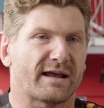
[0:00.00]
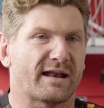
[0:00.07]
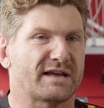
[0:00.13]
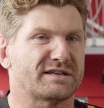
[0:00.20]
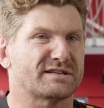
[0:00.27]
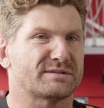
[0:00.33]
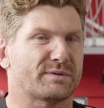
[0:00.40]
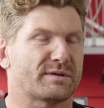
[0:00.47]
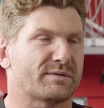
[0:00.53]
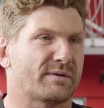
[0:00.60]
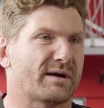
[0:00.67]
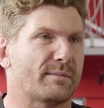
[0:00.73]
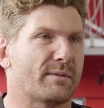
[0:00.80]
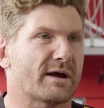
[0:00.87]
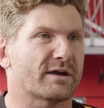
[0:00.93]
clashes with
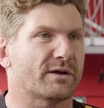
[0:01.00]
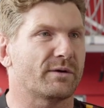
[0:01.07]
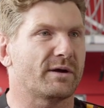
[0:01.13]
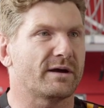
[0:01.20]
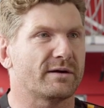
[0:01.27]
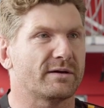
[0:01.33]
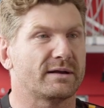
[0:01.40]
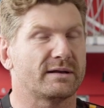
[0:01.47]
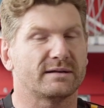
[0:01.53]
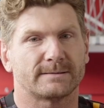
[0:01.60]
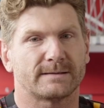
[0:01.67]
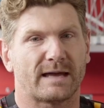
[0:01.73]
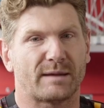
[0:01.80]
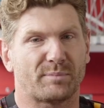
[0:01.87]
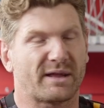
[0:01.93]
throughout my career and,
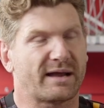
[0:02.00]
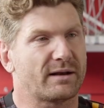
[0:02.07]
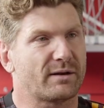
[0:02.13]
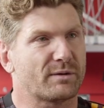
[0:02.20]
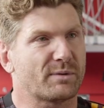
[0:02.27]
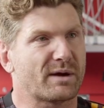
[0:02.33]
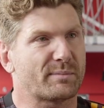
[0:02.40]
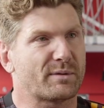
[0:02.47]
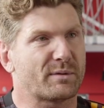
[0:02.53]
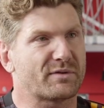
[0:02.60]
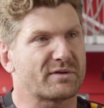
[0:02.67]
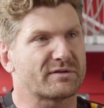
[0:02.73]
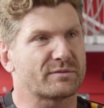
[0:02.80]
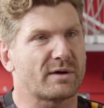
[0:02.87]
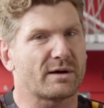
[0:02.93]
and played a lot of rugby
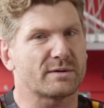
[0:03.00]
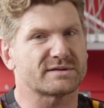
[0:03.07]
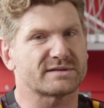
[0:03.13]
with as well.